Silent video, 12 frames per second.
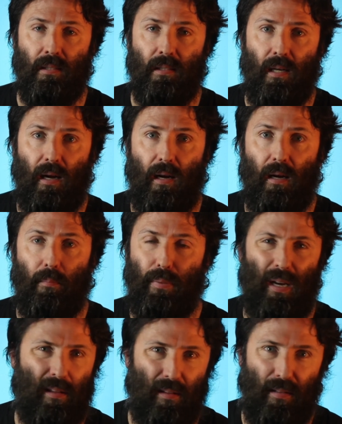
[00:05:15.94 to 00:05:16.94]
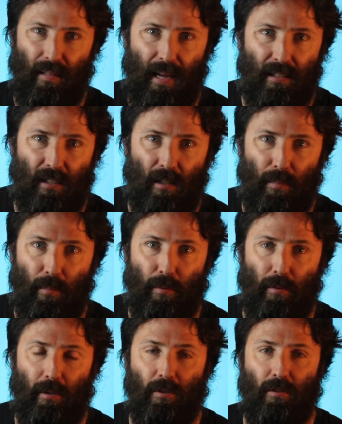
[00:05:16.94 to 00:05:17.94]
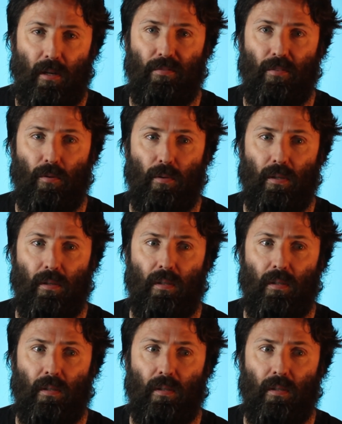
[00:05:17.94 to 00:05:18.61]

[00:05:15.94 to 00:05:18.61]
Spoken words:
But other than that, it's going to be pretty straightforward.